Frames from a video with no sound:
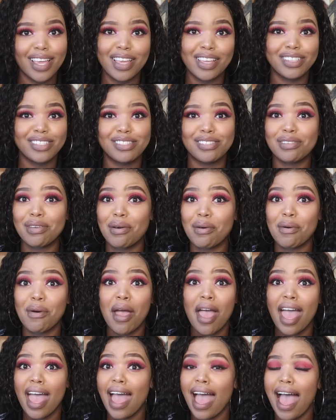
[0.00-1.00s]
So
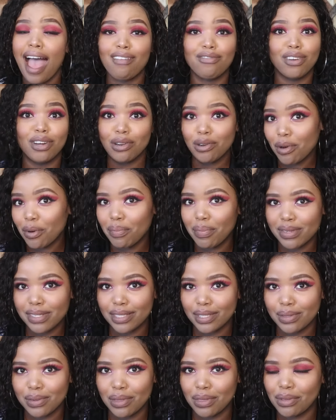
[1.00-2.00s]
I've got no
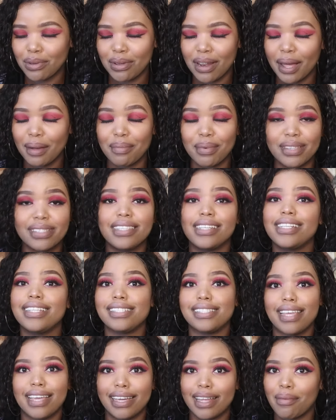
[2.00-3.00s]
business with you. Like, basically
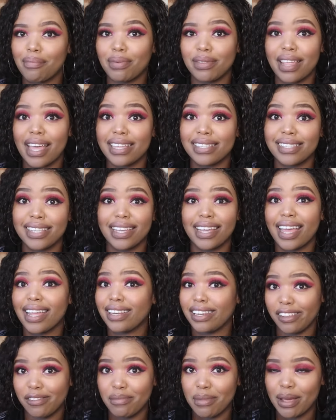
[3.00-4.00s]
take it up with Isaac and
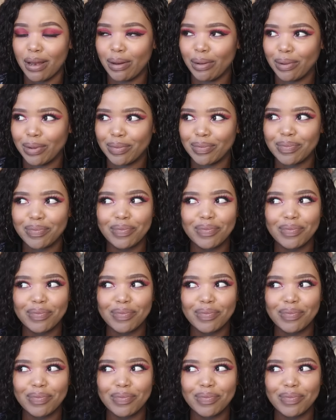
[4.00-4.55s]
leave me alone.